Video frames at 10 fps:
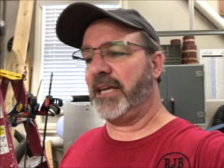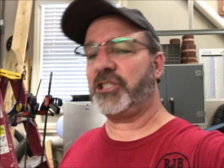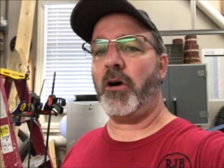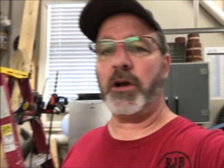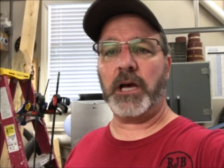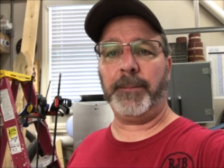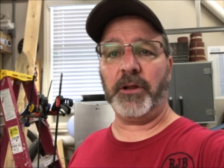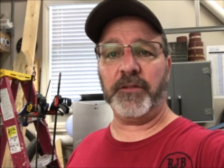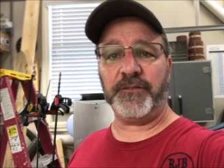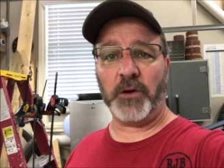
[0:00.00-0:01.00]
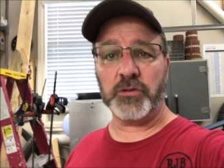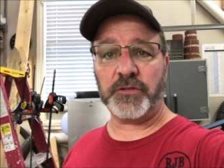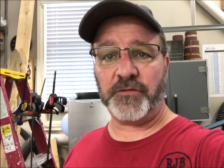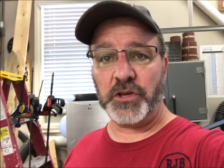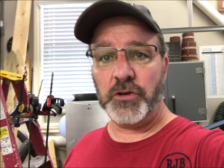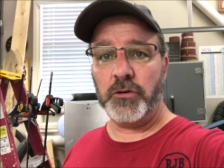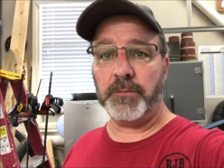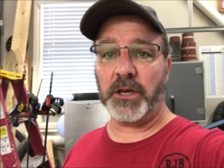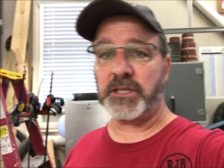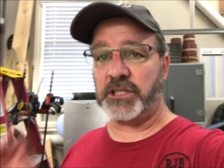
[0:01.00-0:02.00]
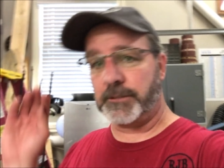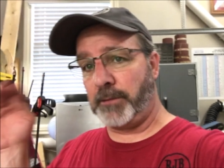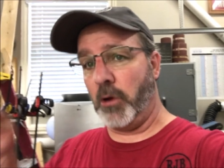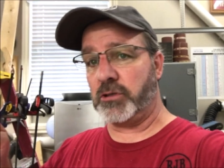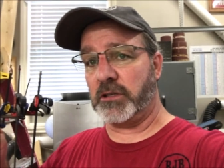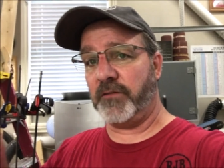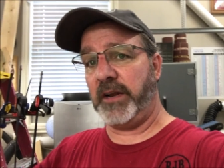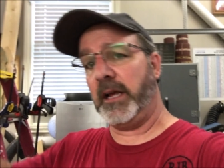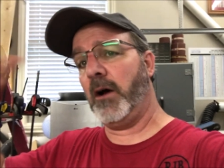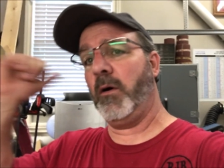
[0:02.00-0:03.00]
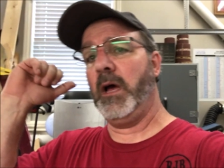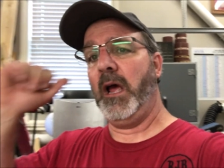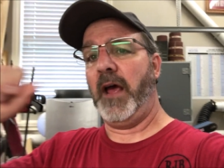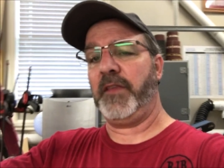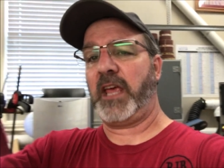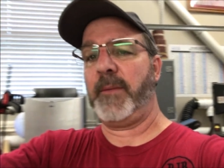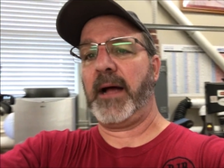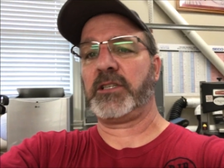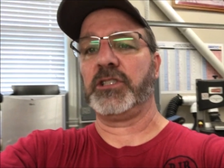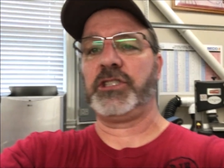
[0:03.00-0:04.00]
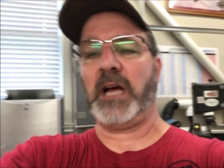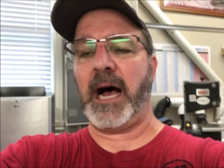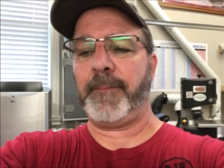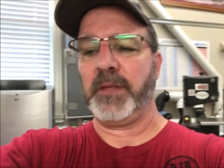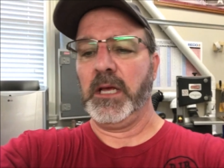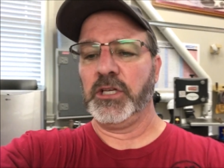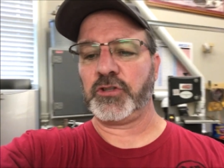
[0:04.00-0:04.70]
I saw a couple of the first few because I just posted the video and then came out to the shop.